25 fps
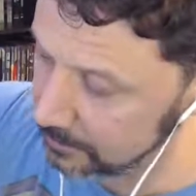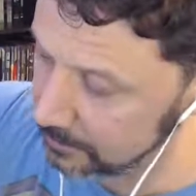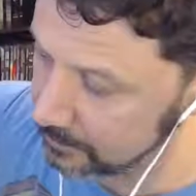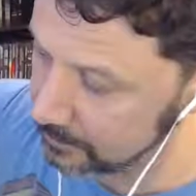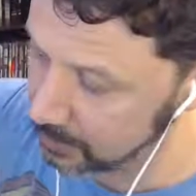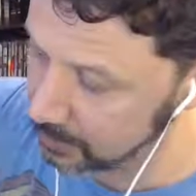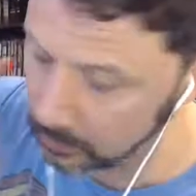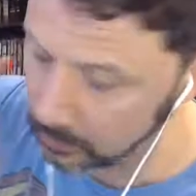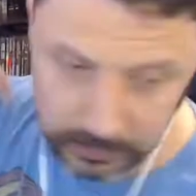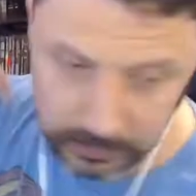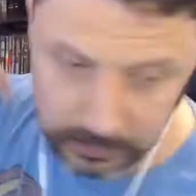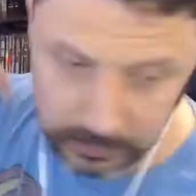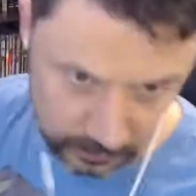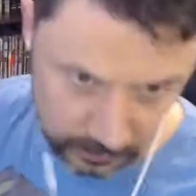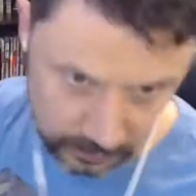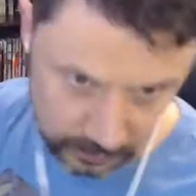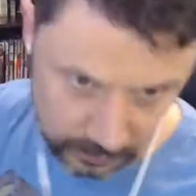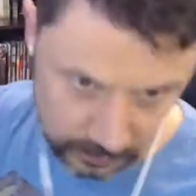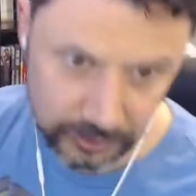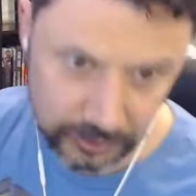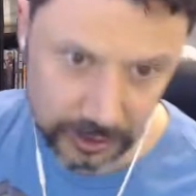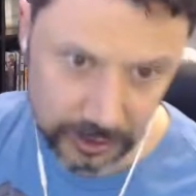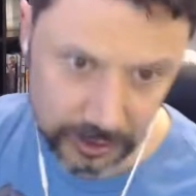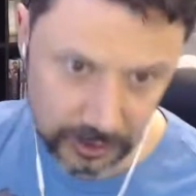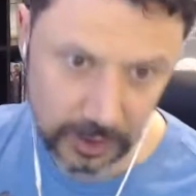now, just
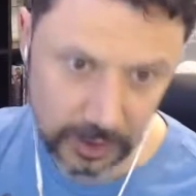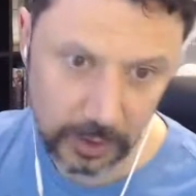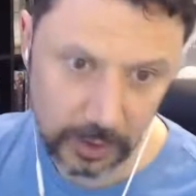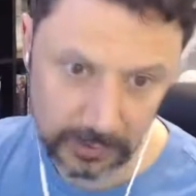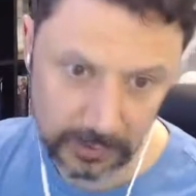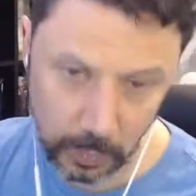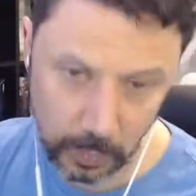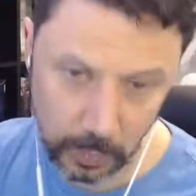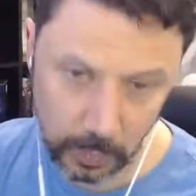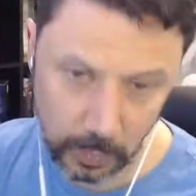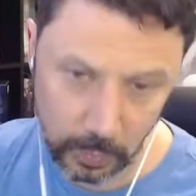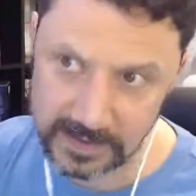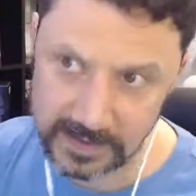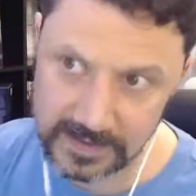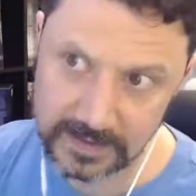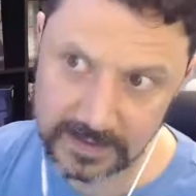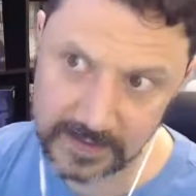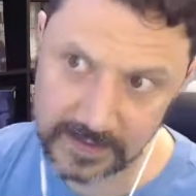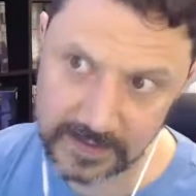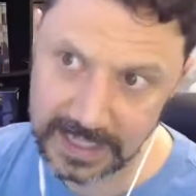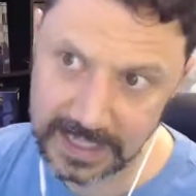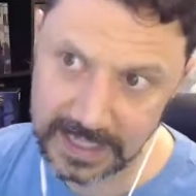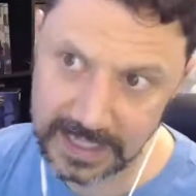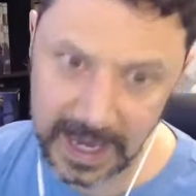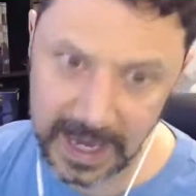so you know, the one thing they
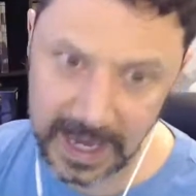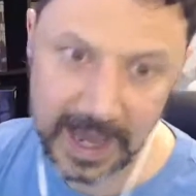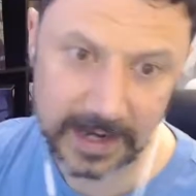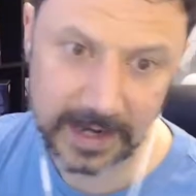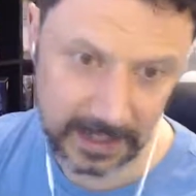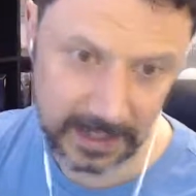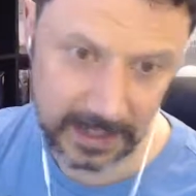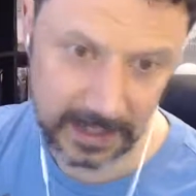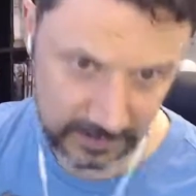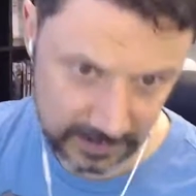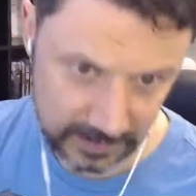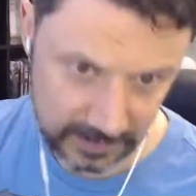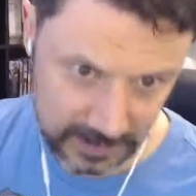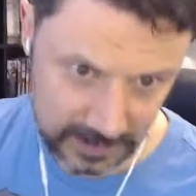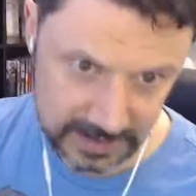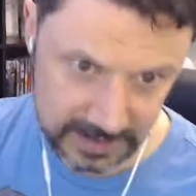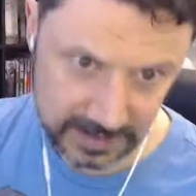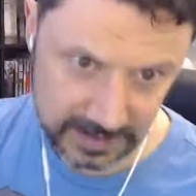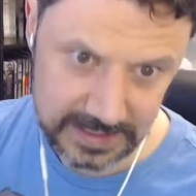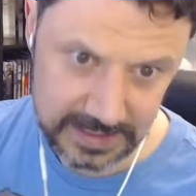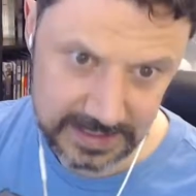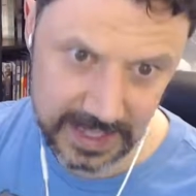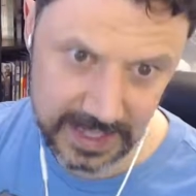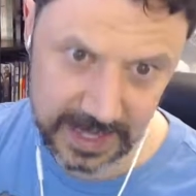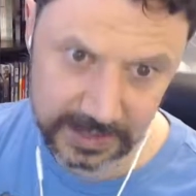get in this
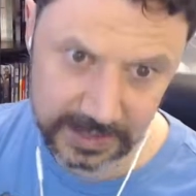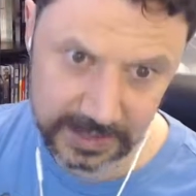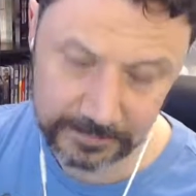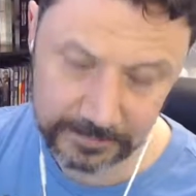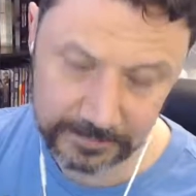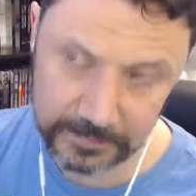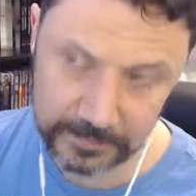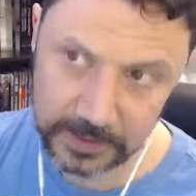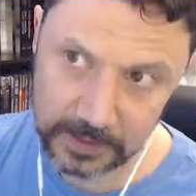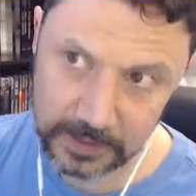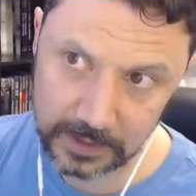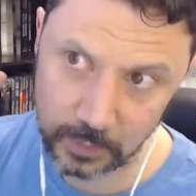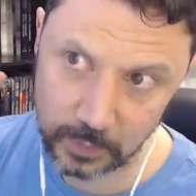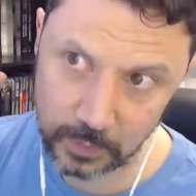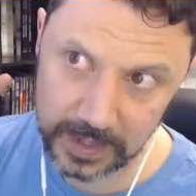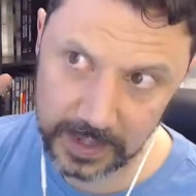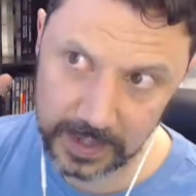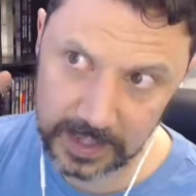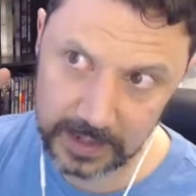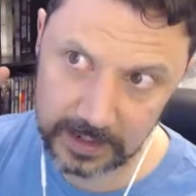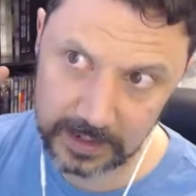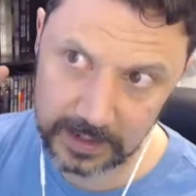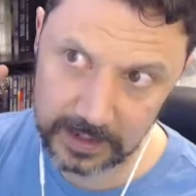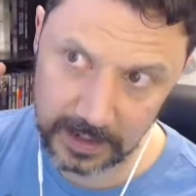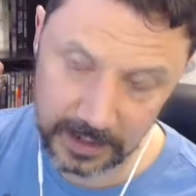is that
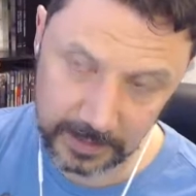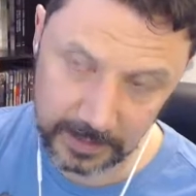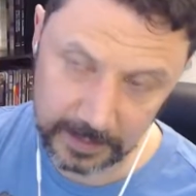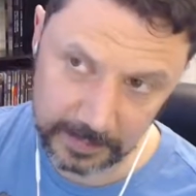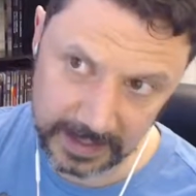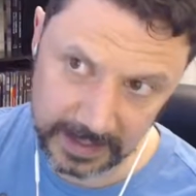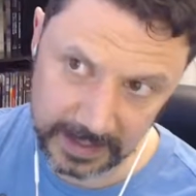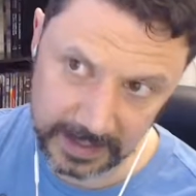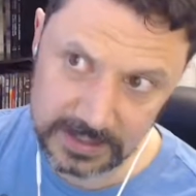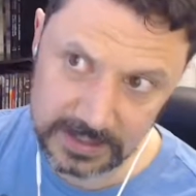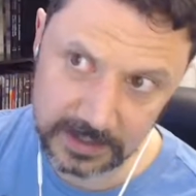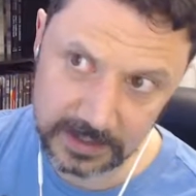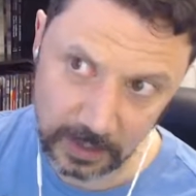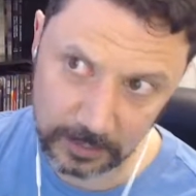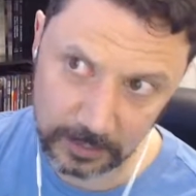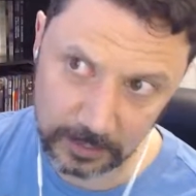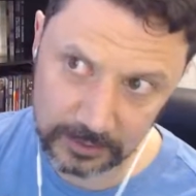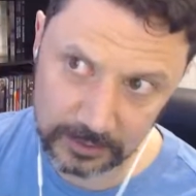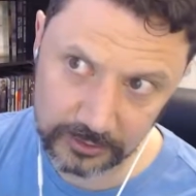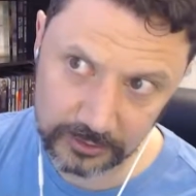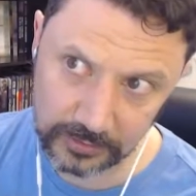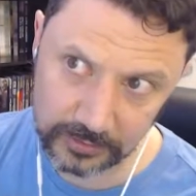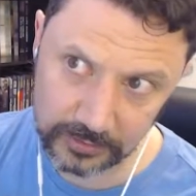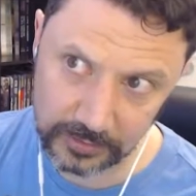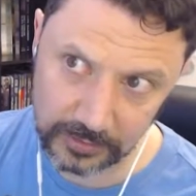when uh, basically
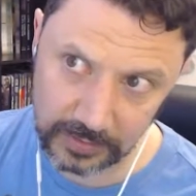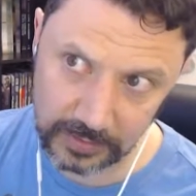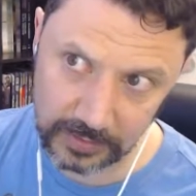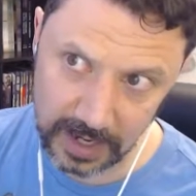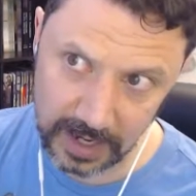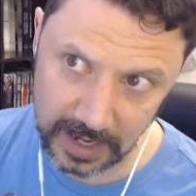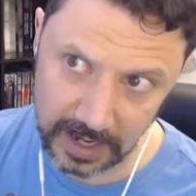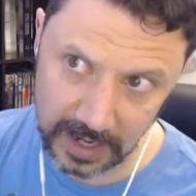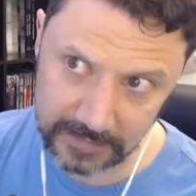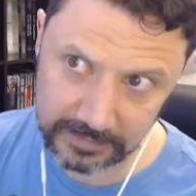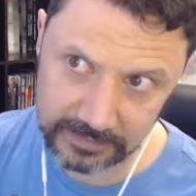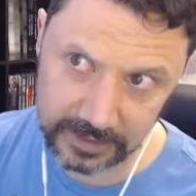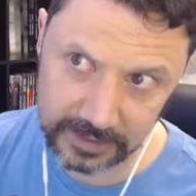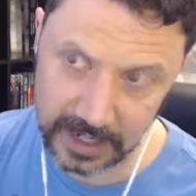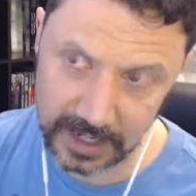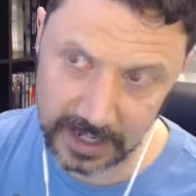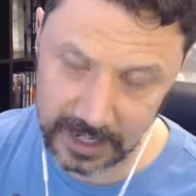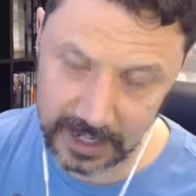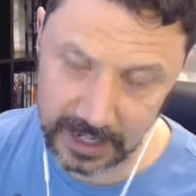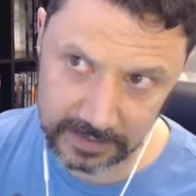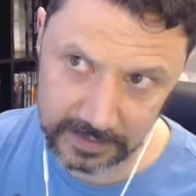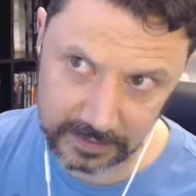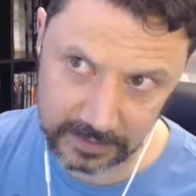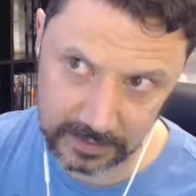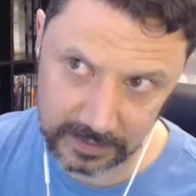almost every
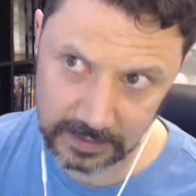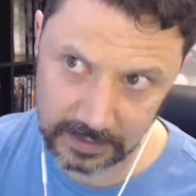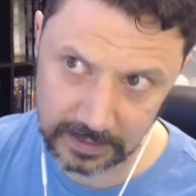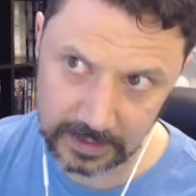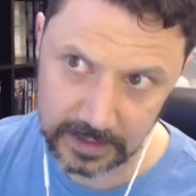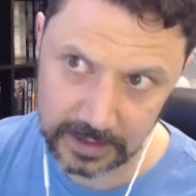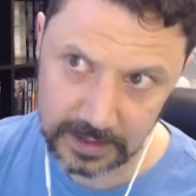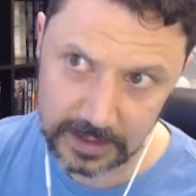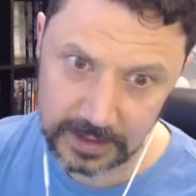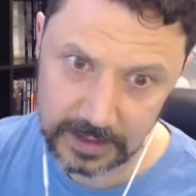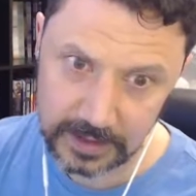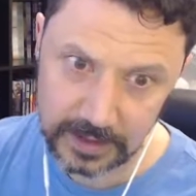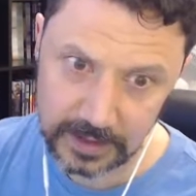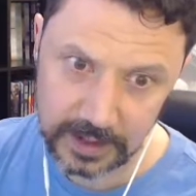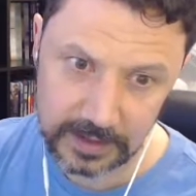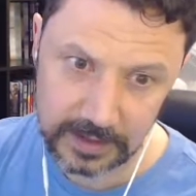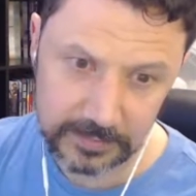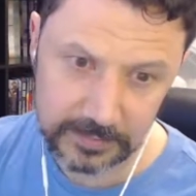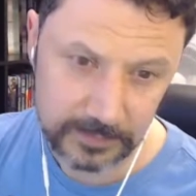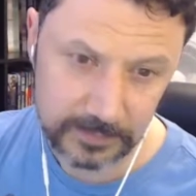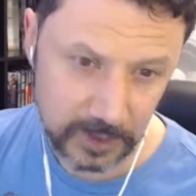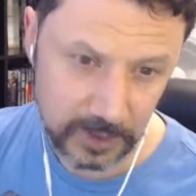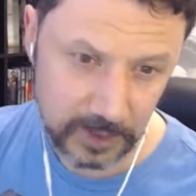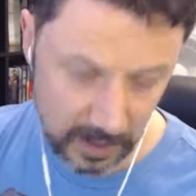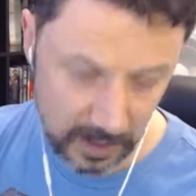other
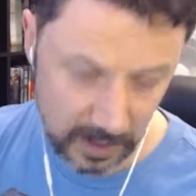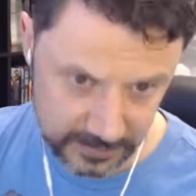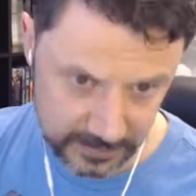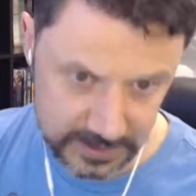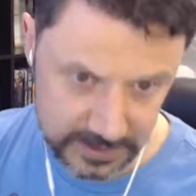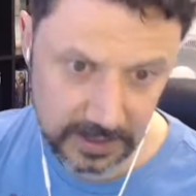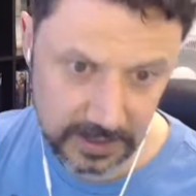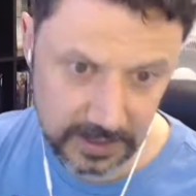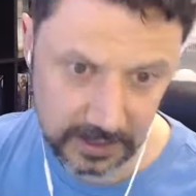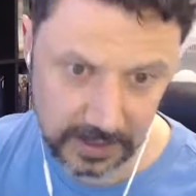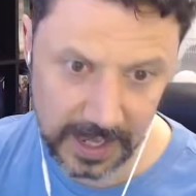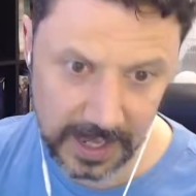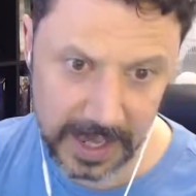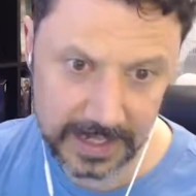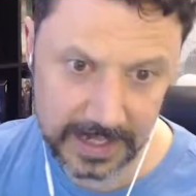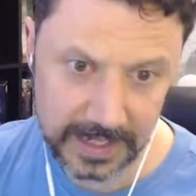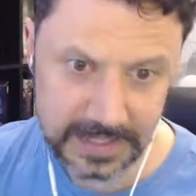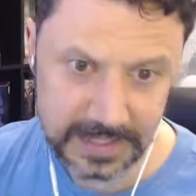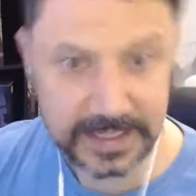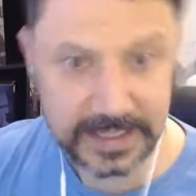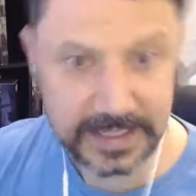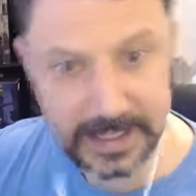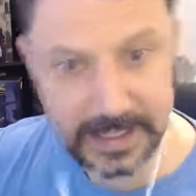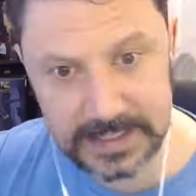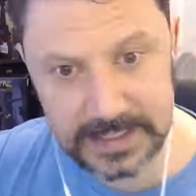novice class
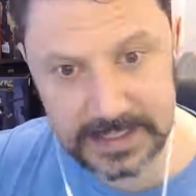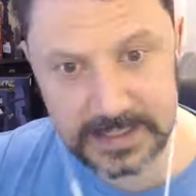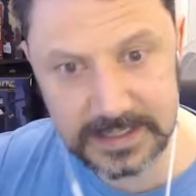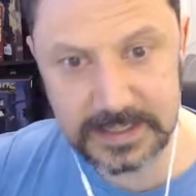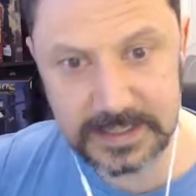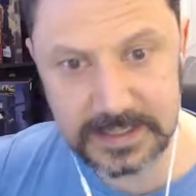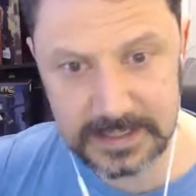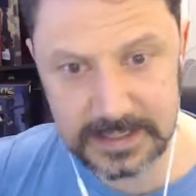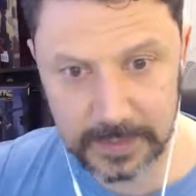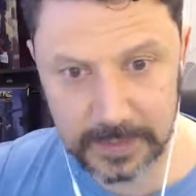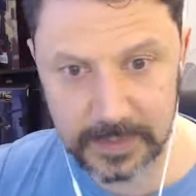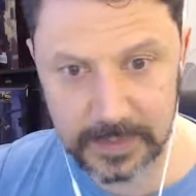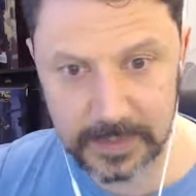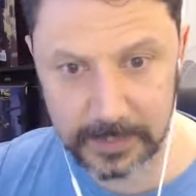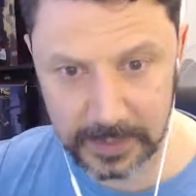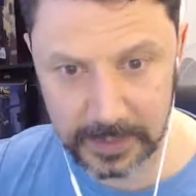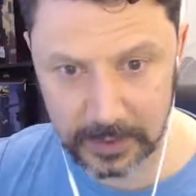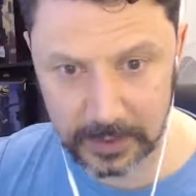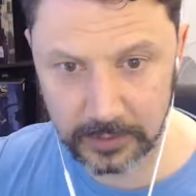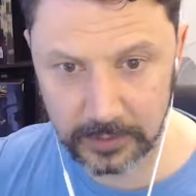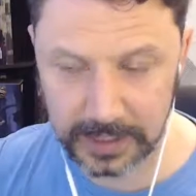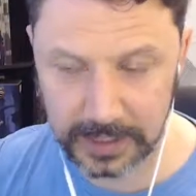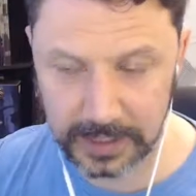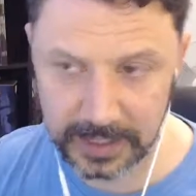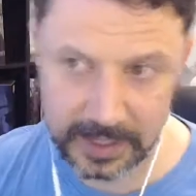gets some
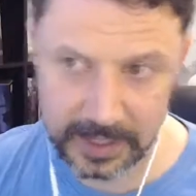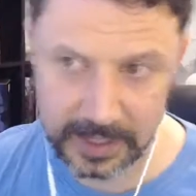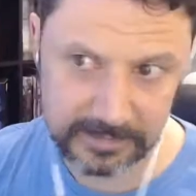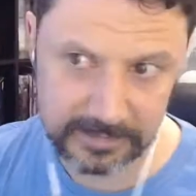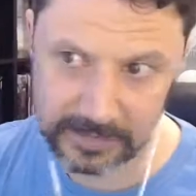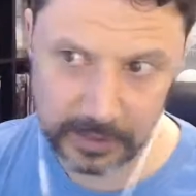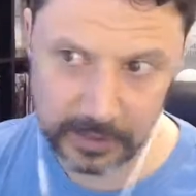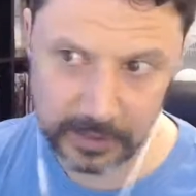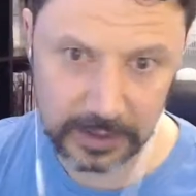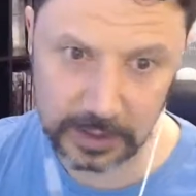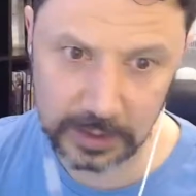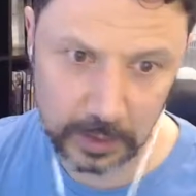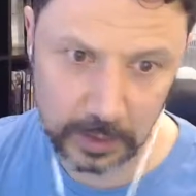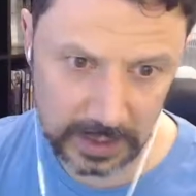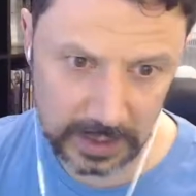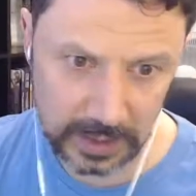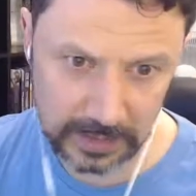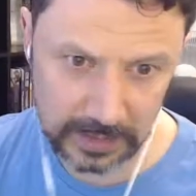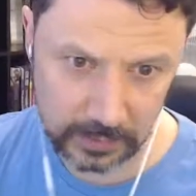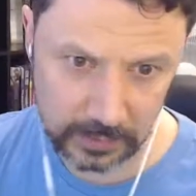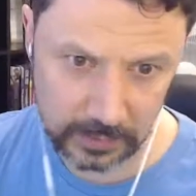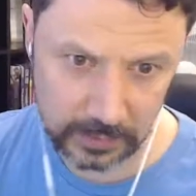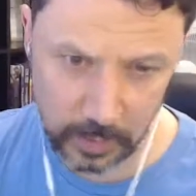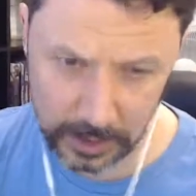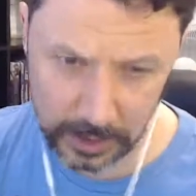ability at a very low
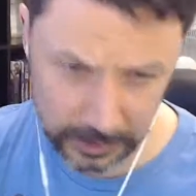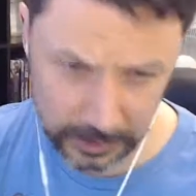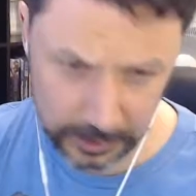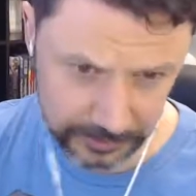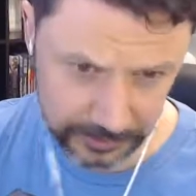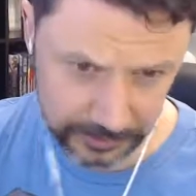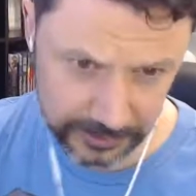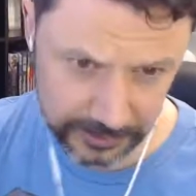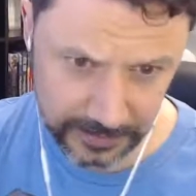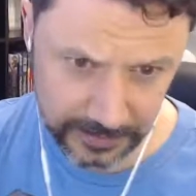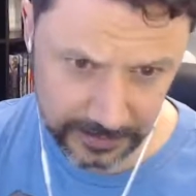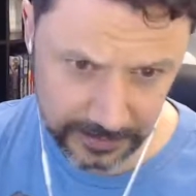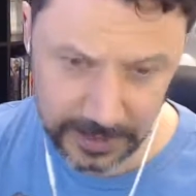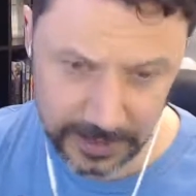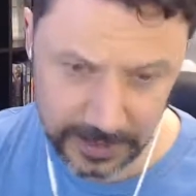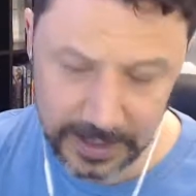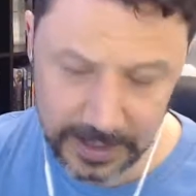level, one or two,